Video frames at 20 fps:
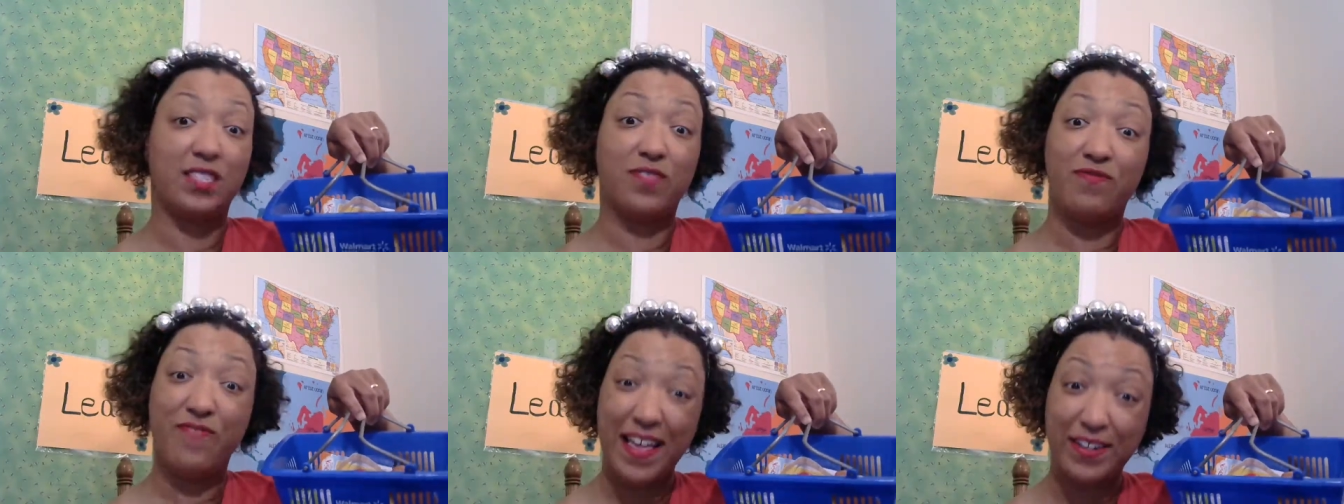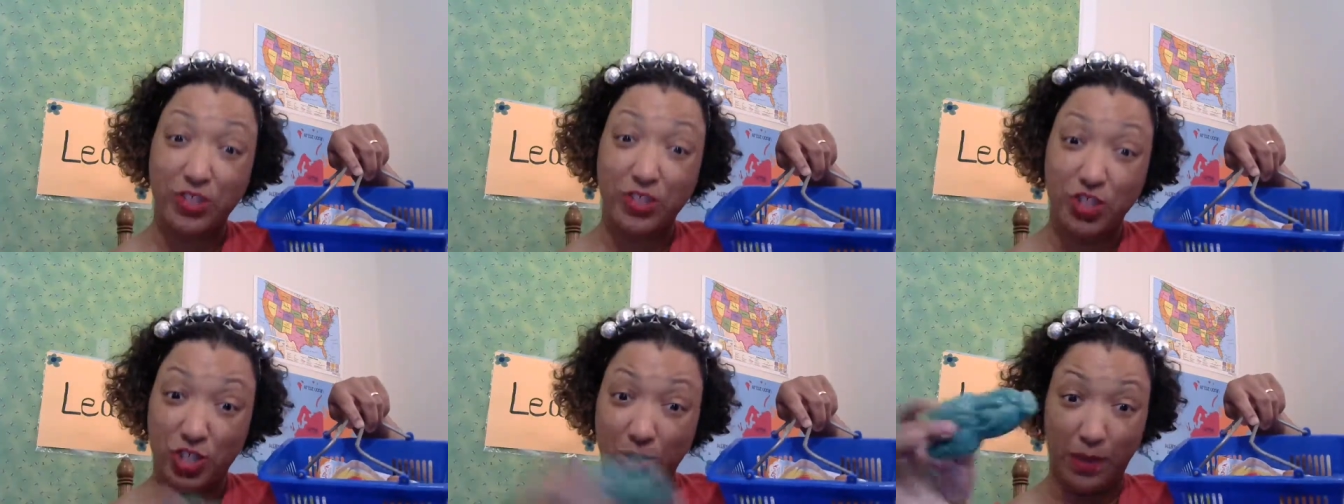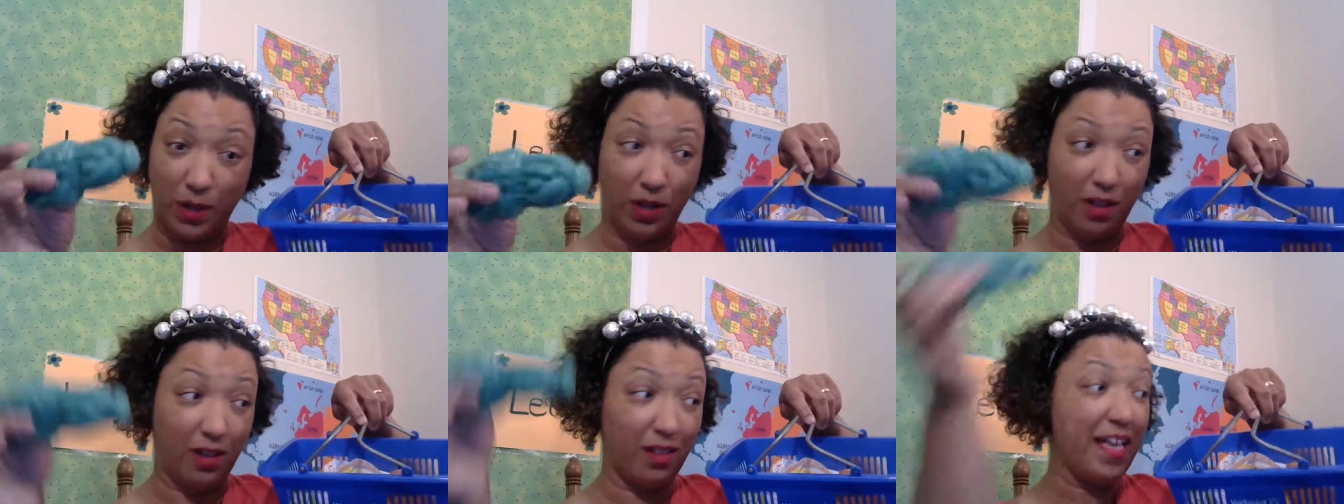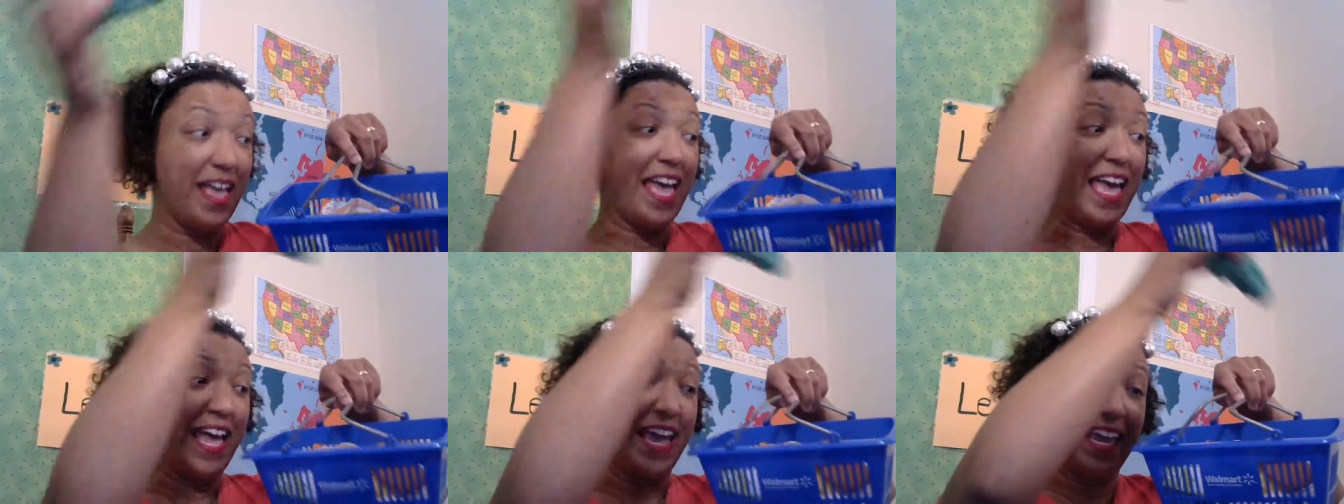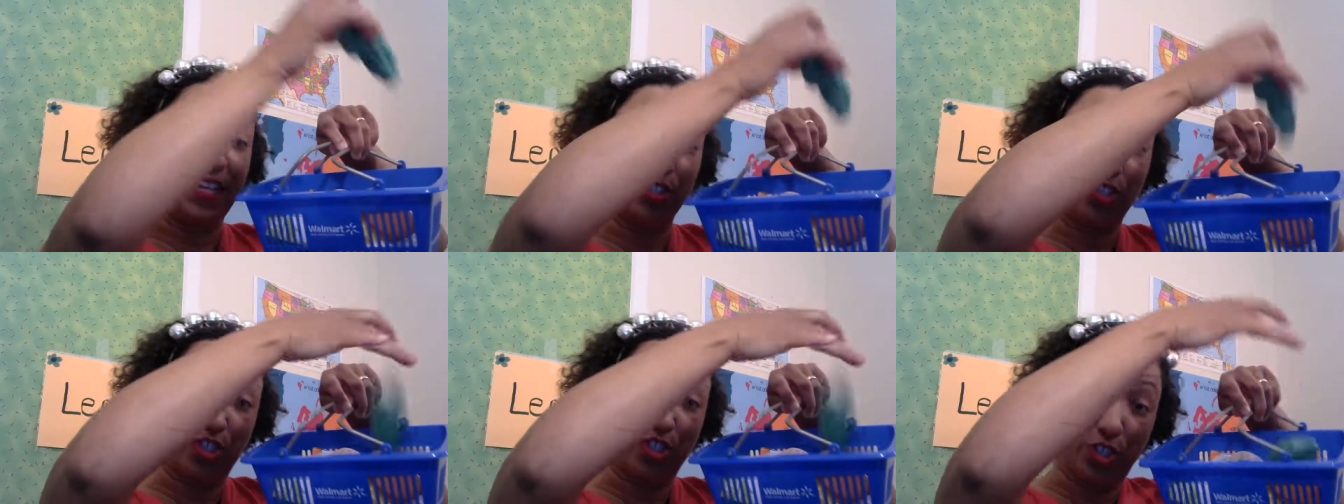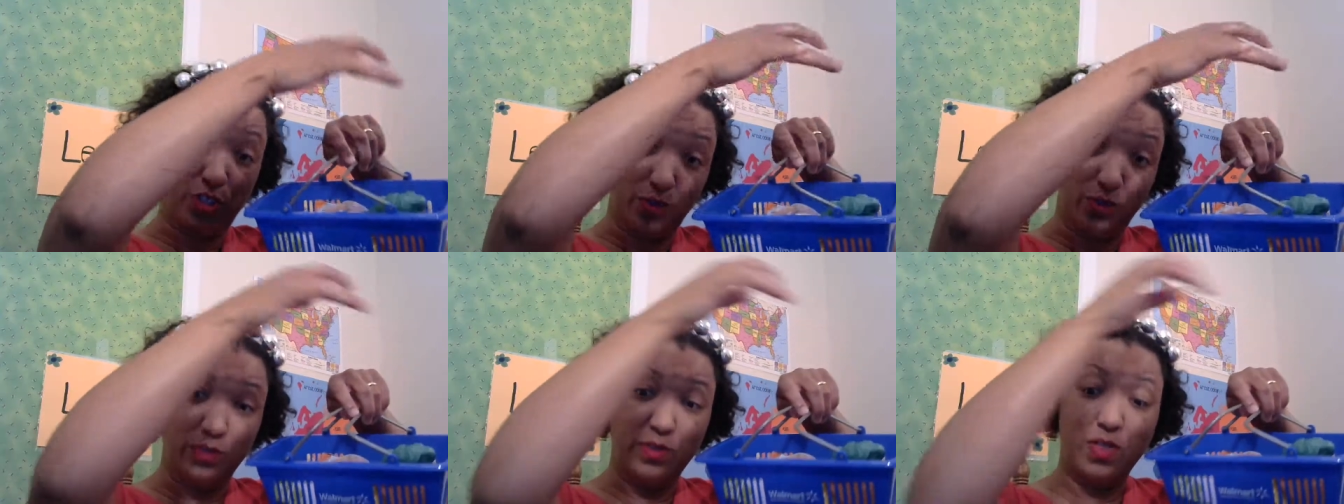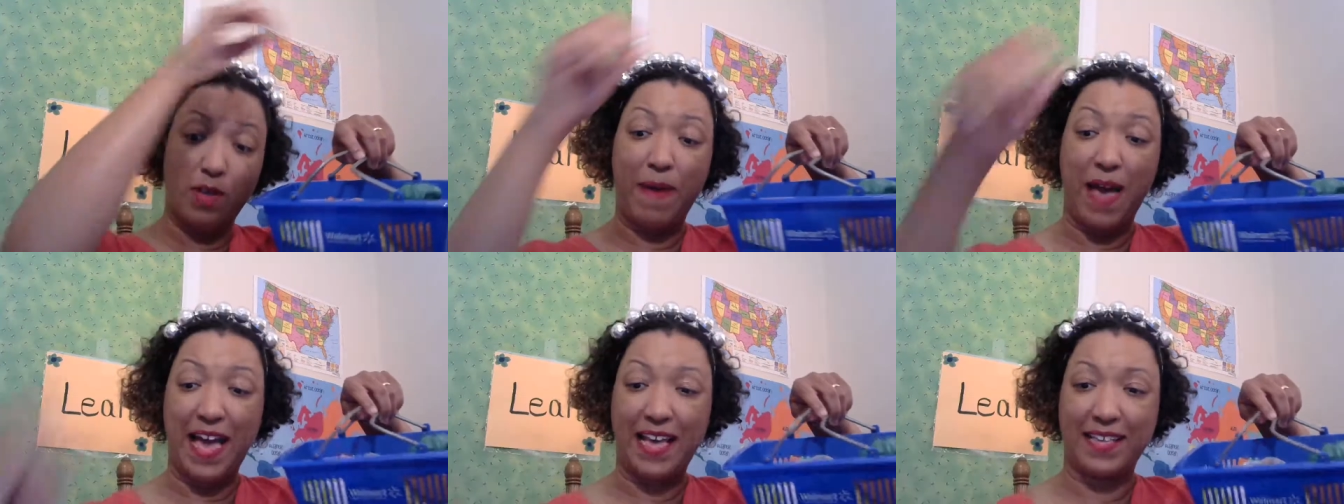vegetable into the
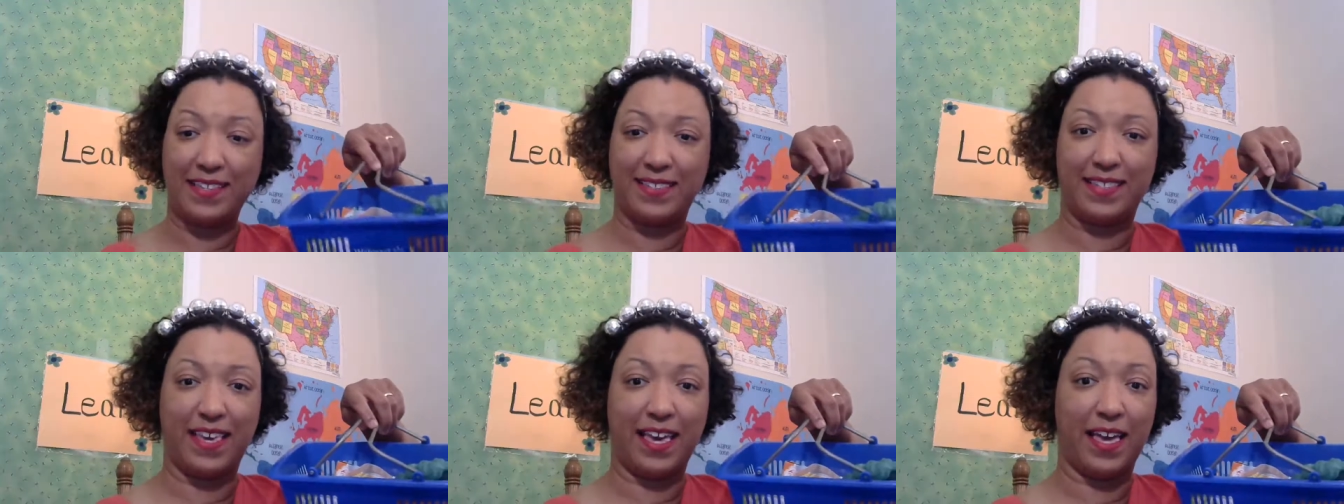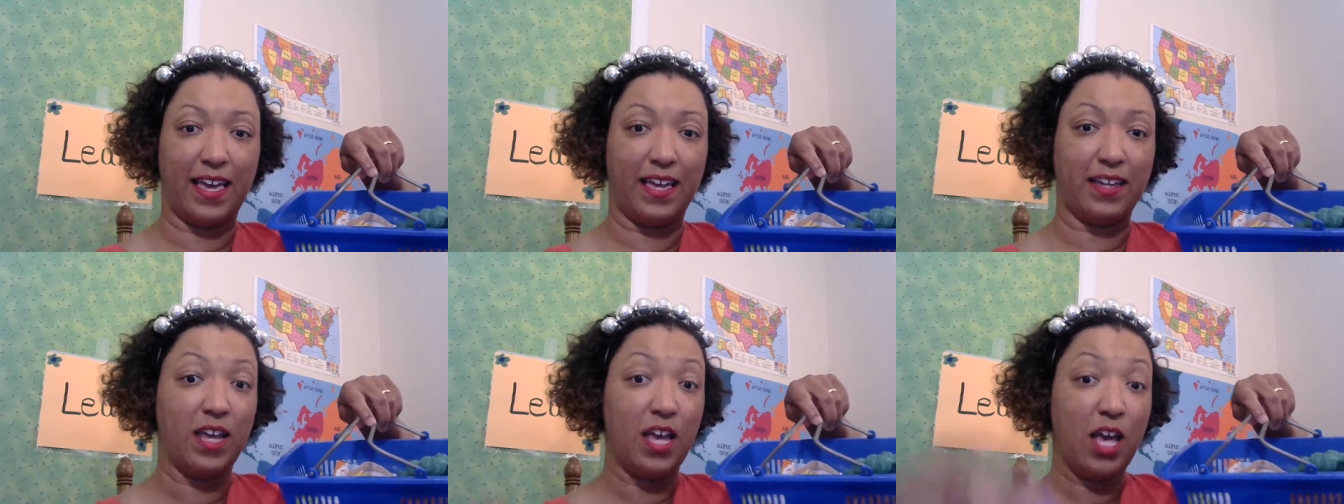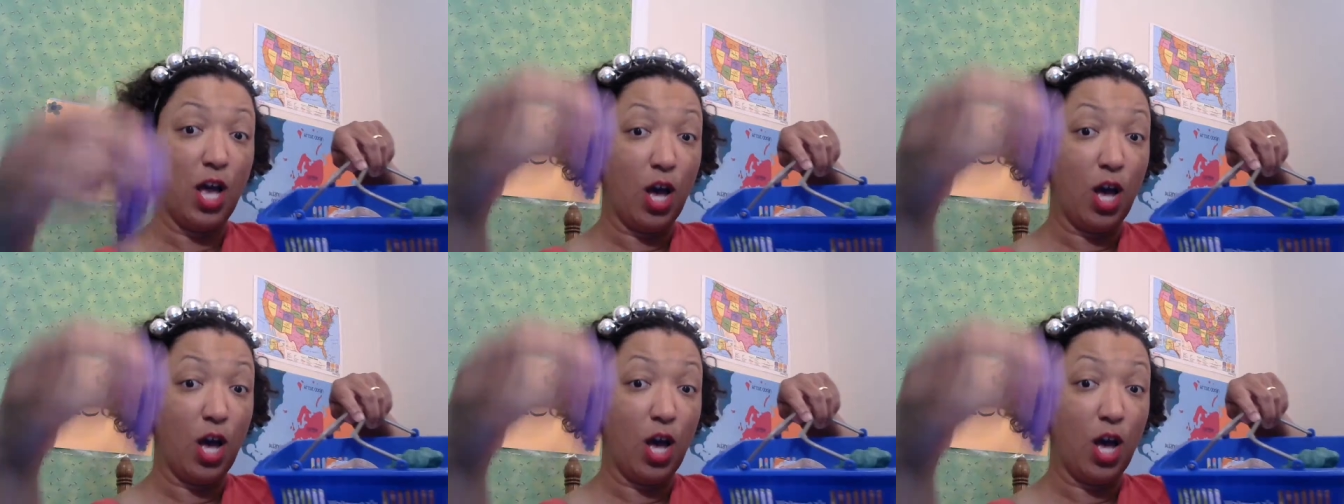basket.